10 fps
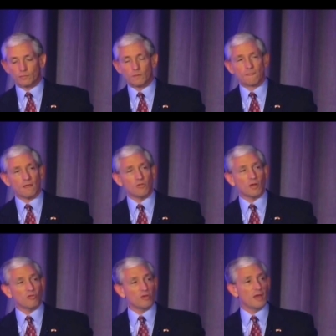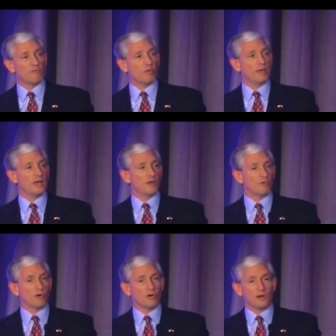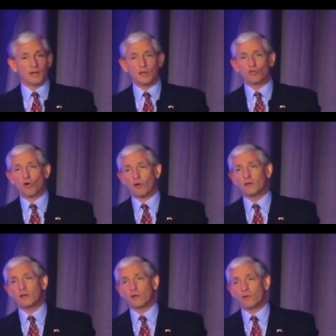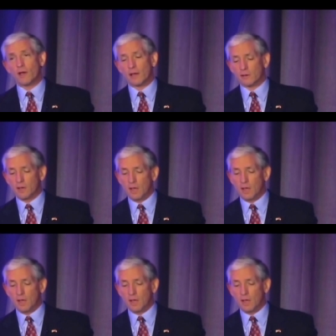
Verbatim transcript: As I said, if we get it wrong, it's hard to correct.